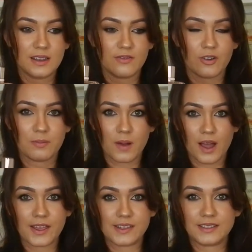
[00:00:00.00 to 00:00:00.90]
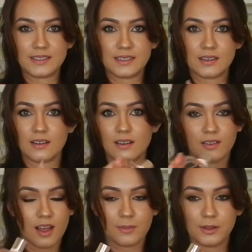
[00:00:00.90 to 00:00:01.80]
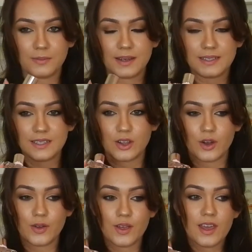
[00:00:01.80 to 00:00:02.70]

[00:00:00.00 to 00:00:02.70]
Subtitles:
from Myers a couple of months ago,